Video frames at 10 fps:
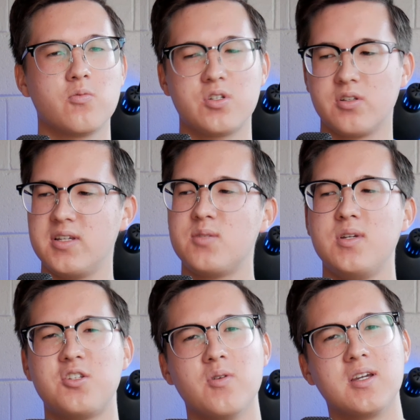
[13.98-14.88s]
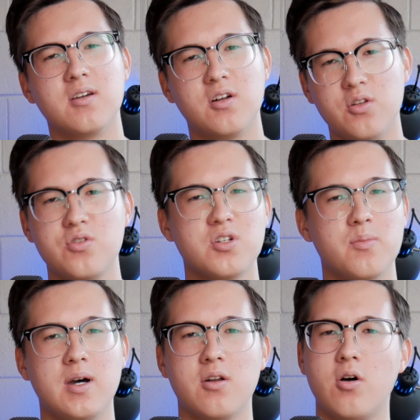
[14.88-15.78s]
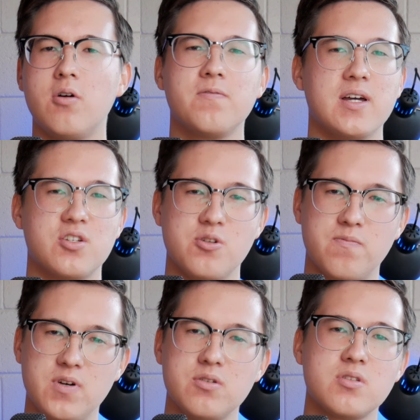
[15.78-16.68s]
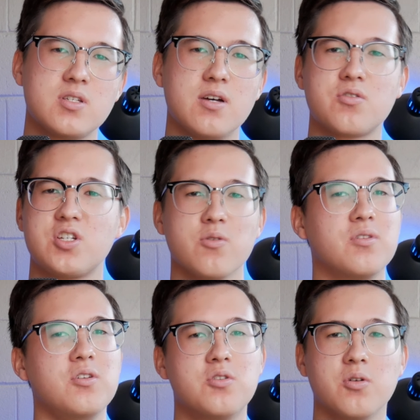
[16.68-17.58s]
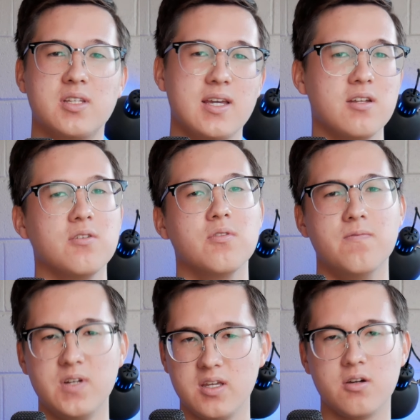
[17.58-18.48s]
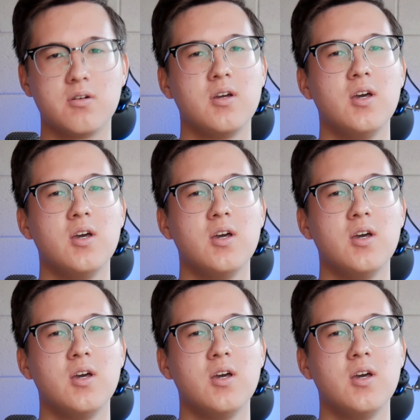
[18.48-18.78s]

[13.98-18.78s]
which leads me to a conclusion about all flagship phones I'll share with you toward the end of the video,